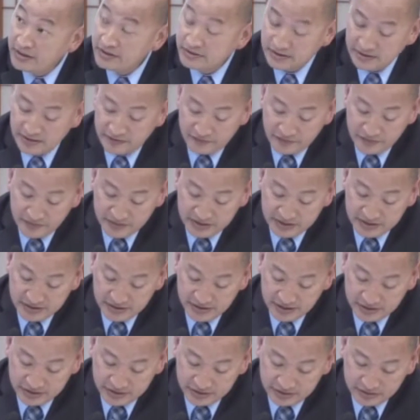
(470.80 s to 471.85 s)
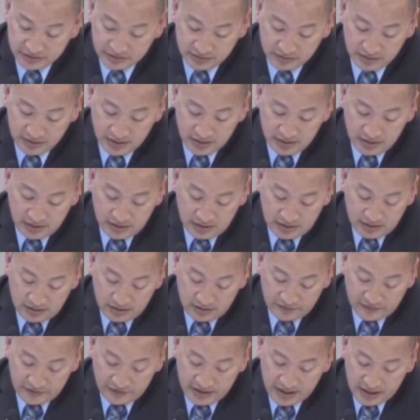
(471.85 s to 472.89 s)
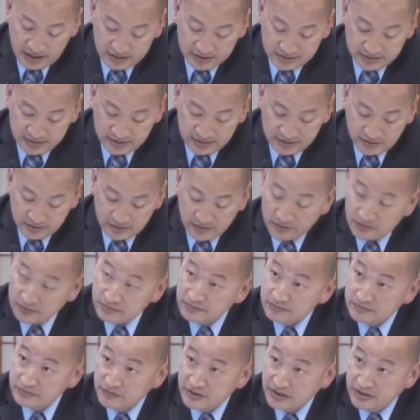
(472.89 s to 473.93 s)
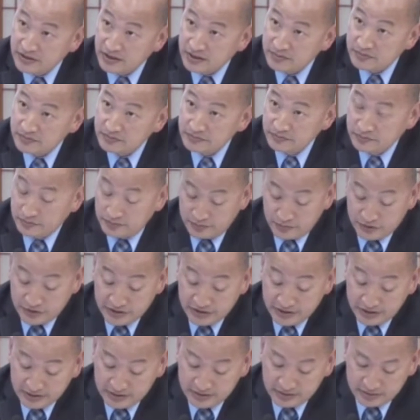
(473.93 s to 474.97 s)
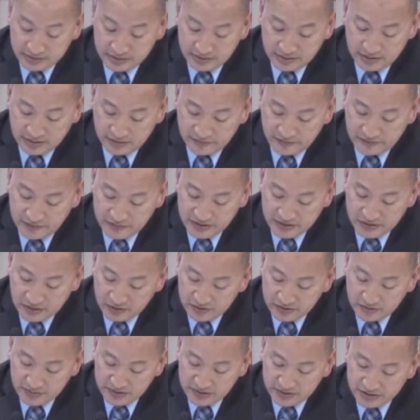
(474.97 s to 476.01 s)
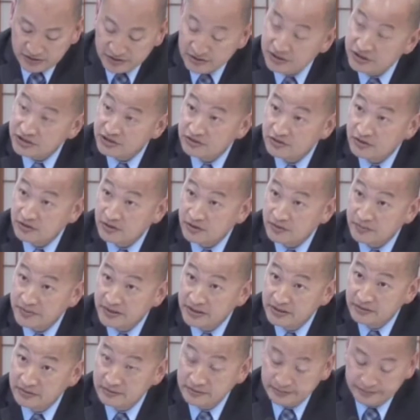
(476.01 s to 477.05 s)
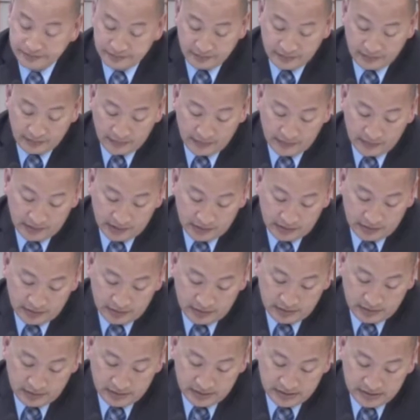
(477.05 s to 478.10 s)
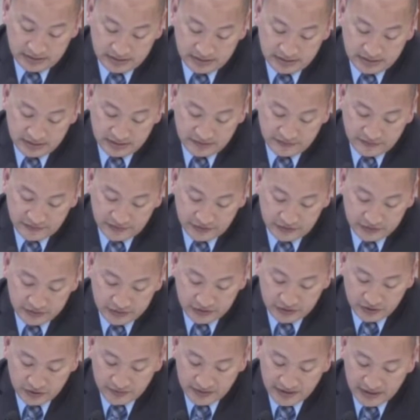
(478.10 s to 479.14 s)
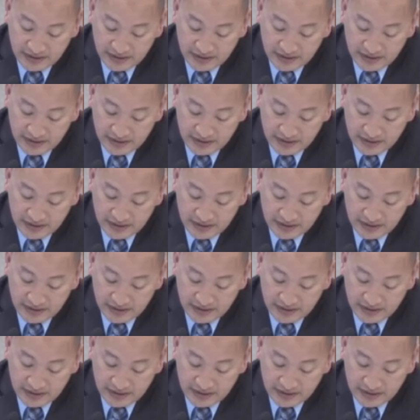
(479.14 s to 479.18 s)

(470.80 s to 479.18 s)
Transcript: to get FEMA's attention of our analysis, although we cannot predict FEMA's ultimate decision on our appeal. It's difficult to determine